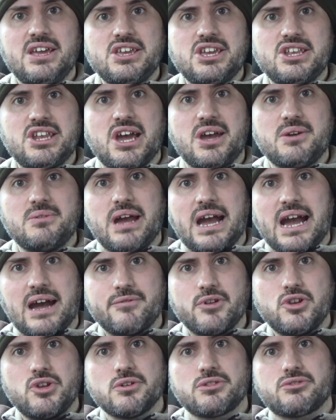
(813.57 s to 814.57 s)
you know,
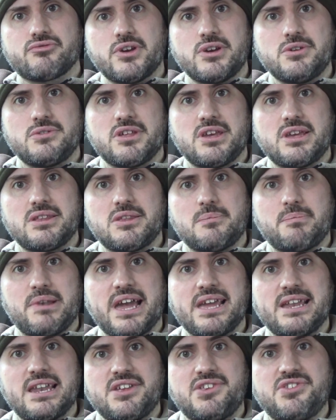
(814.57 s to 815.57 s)
have a look through the
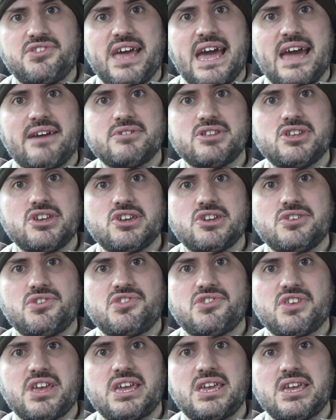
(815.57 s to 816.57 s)
playlist there and you can
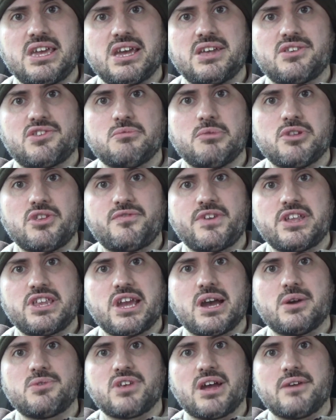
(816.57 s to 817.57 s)
see some other
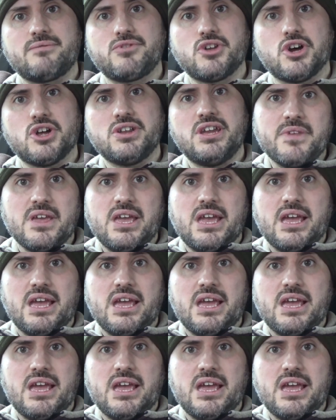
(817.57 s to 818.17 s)
videos I've done.